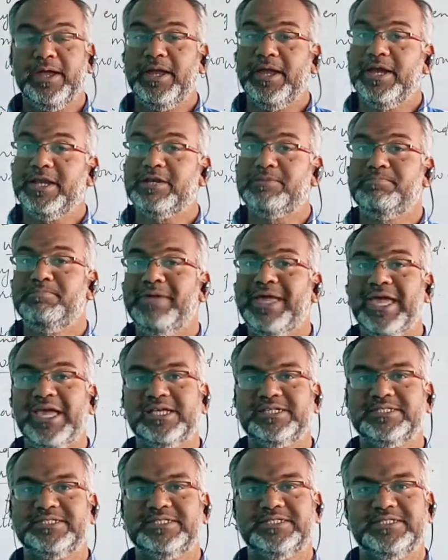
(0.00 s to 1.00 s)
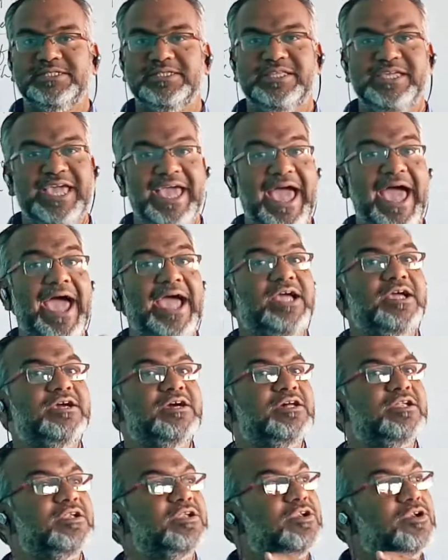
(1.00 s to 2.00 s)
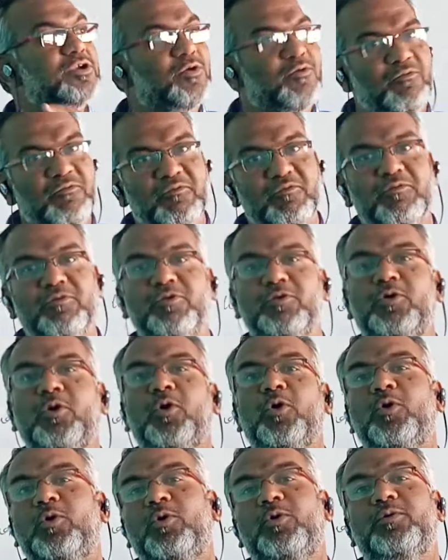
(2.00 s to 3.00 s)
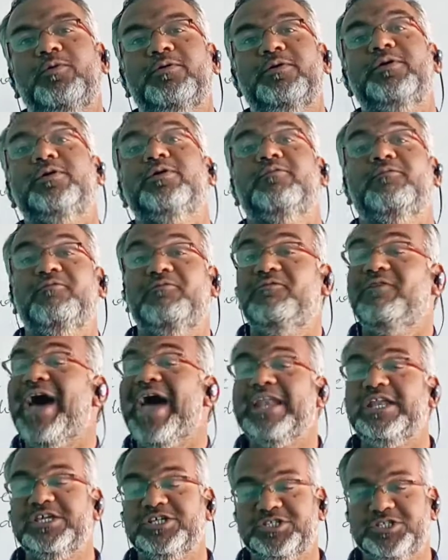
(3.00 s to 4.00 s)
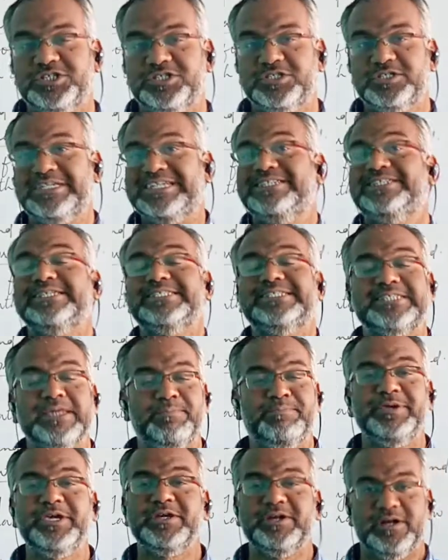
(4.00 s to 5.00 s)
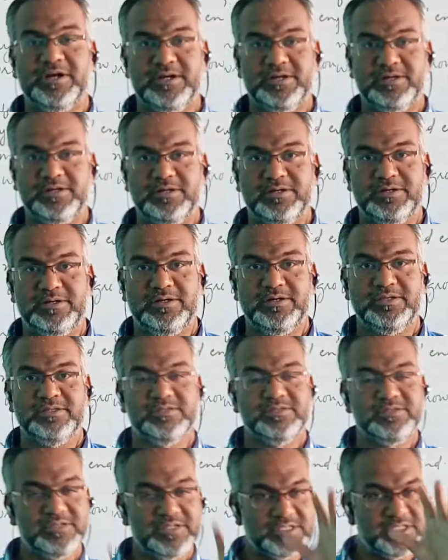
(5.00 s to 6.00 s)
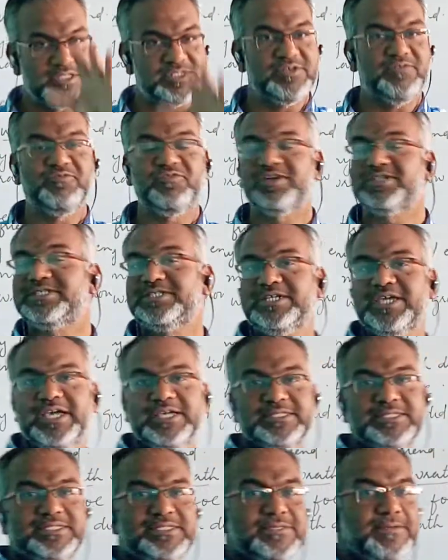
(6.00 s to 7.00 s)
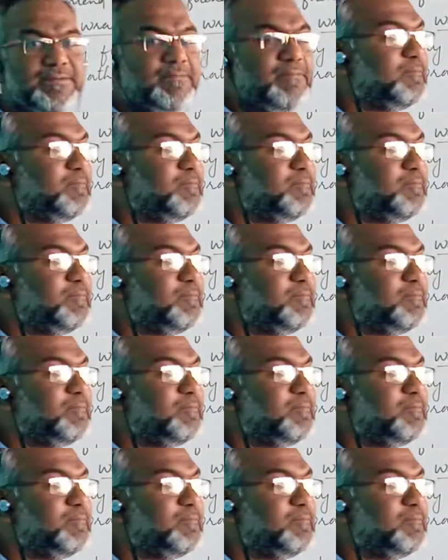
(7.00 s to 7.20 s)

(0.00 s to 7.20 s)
It makes the anger go, vanish, disappear. This is the first case.